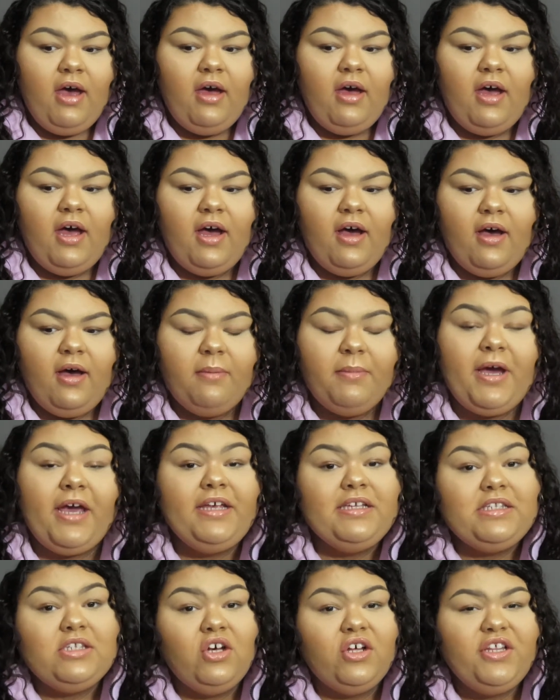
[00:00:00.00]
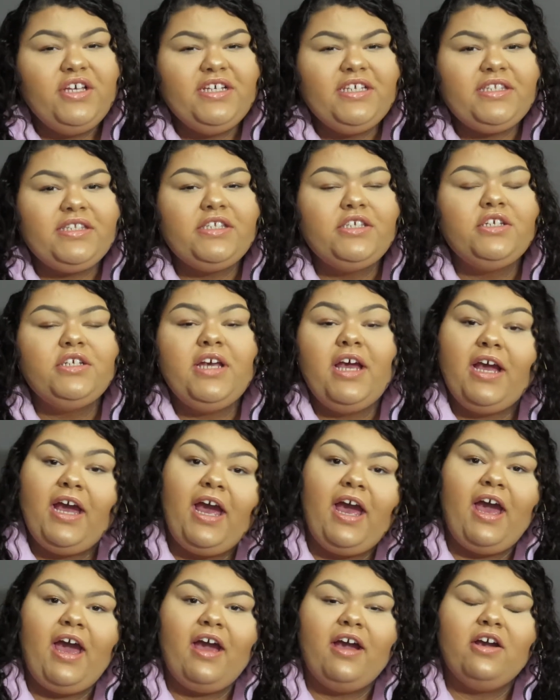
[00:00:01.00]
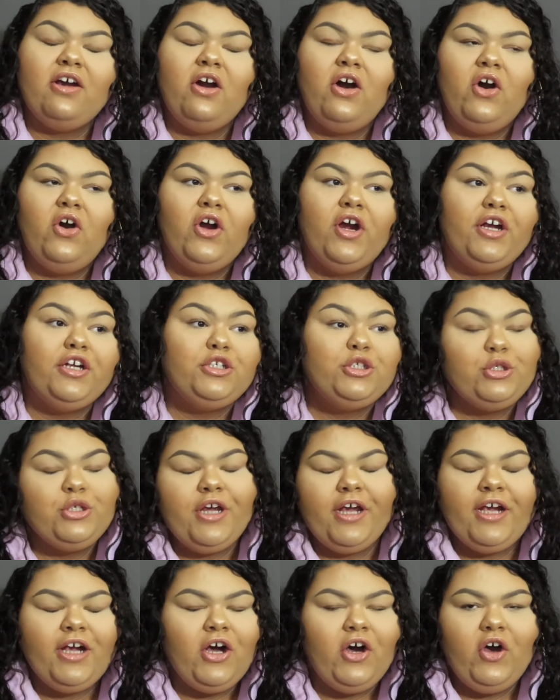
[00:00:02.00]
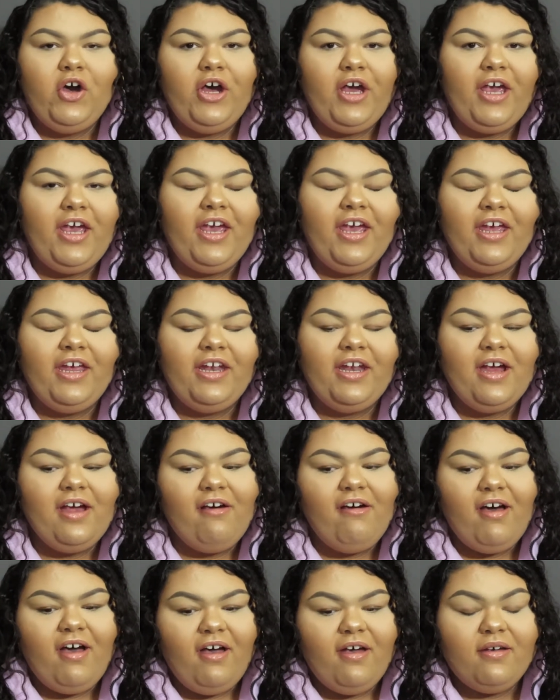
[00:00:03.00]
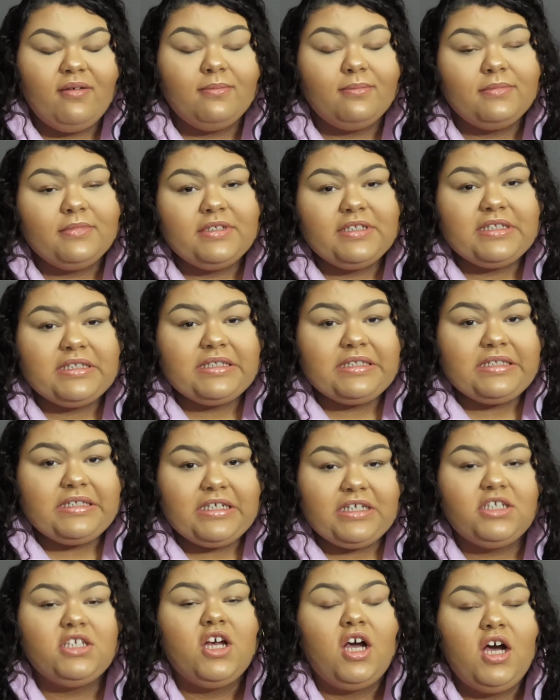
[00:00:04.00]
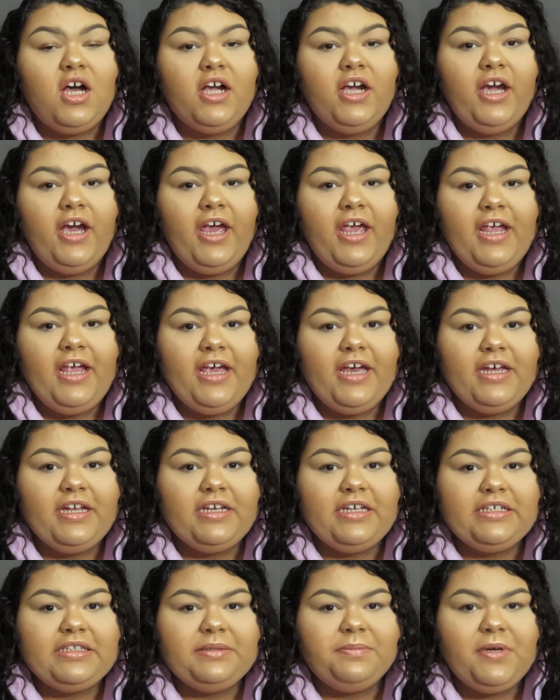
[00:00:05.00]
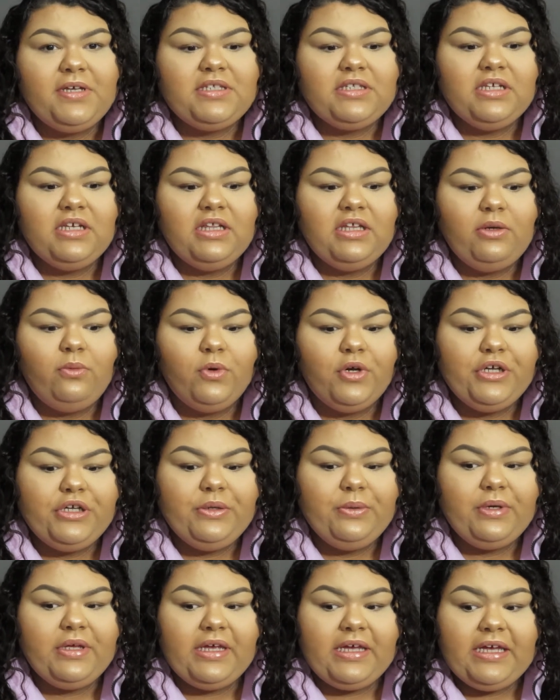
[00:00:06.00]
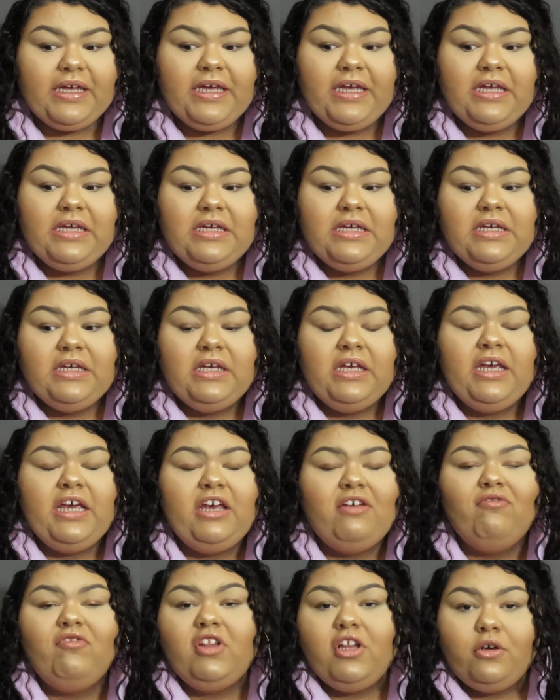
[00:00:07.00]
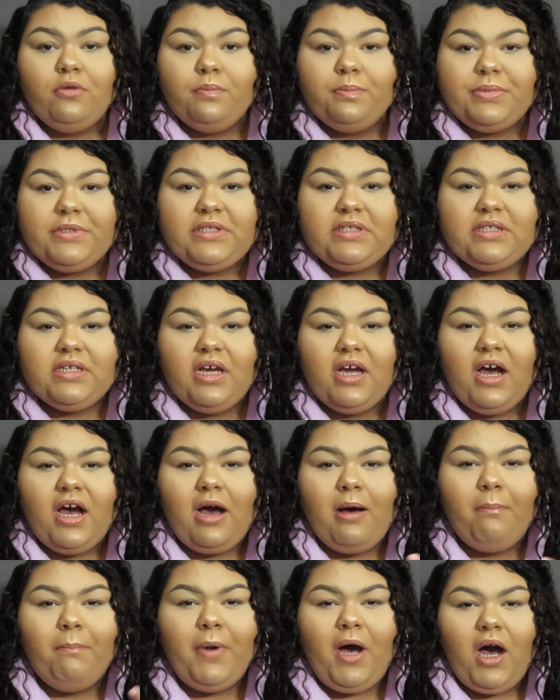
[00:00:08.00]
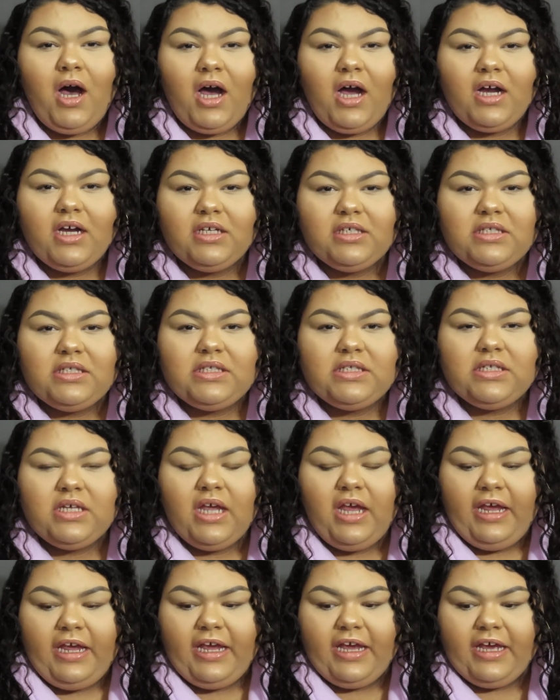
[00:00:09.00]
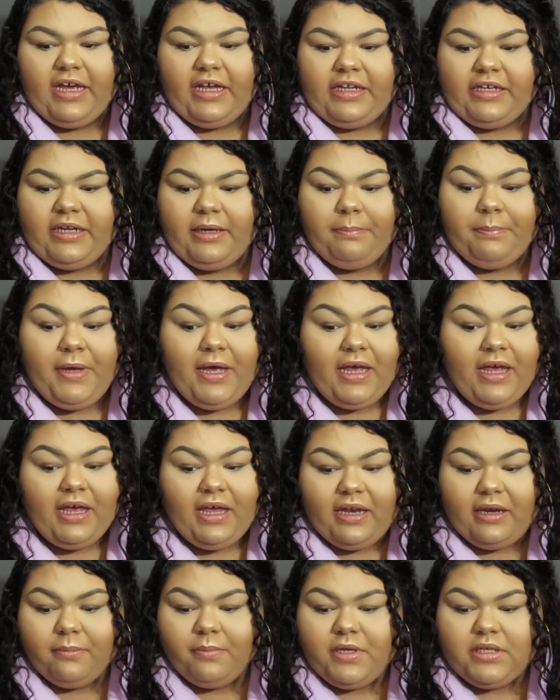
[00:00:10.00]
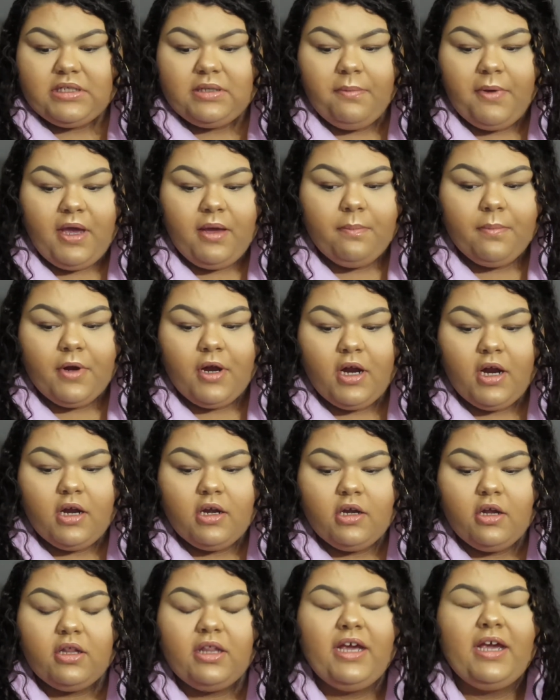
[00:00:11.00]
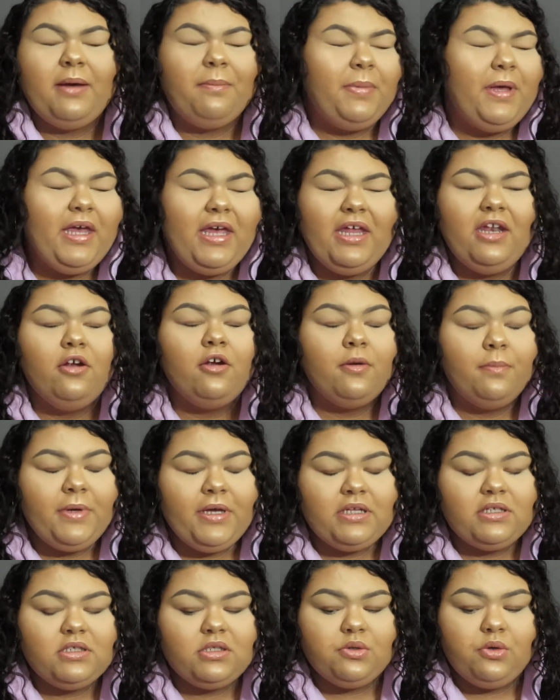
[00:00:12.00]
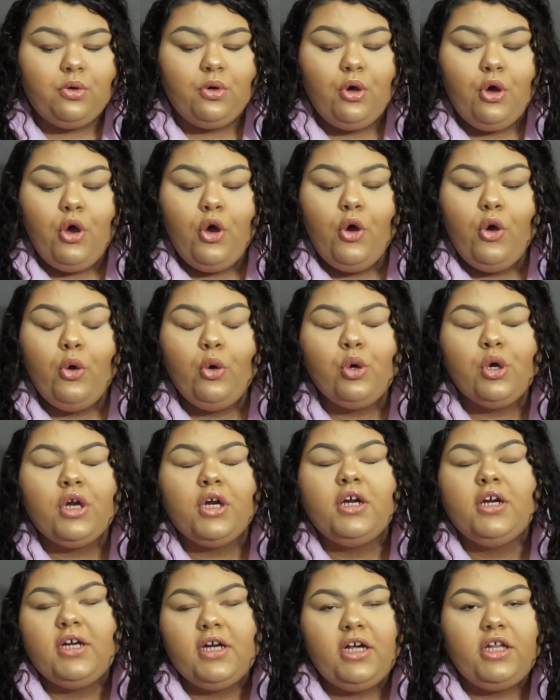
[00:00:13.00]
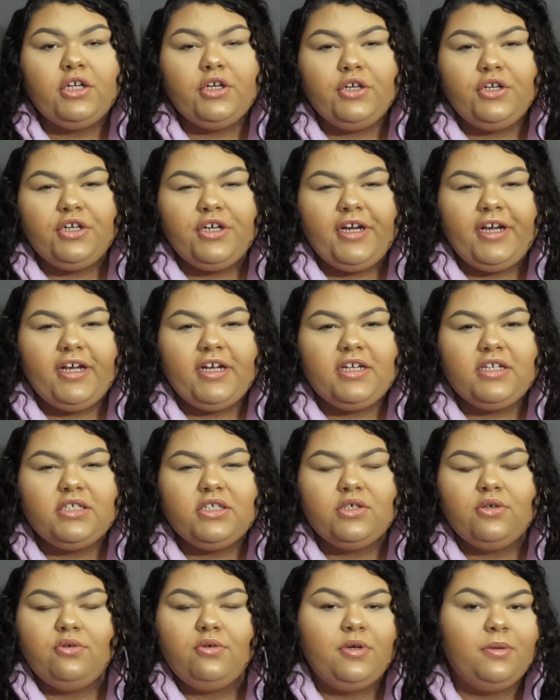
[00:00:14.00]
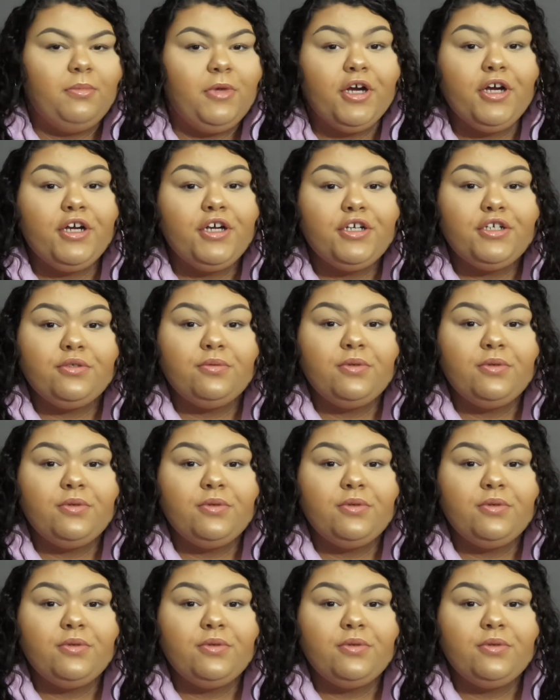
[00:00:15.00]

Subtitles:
I saw this hack or trick on TikTok, and it's basically where you get envelopes, a box, and a pen, a piece of paper, no, a pen or a pencil, or color crayons or markers,